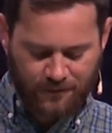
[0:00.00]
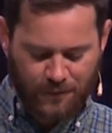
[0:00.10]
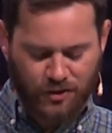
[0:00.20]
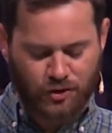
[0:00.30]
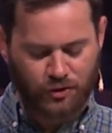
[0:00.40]

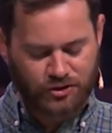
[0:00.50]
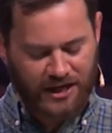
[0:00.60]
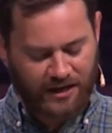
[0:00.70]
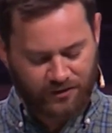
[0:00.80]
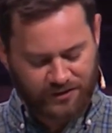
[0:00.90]
my true
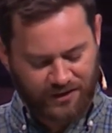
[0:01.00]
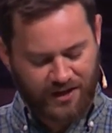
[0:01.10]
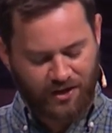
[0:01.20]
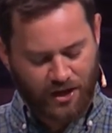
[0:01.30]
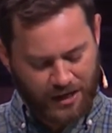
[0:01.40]
child,
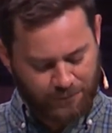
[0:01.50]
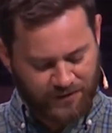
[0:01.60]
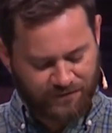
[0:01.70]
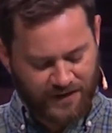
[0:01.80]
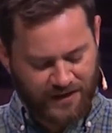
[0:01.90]
in a
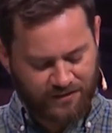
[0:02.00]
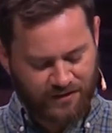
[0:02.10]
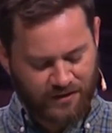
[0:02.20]
common faith,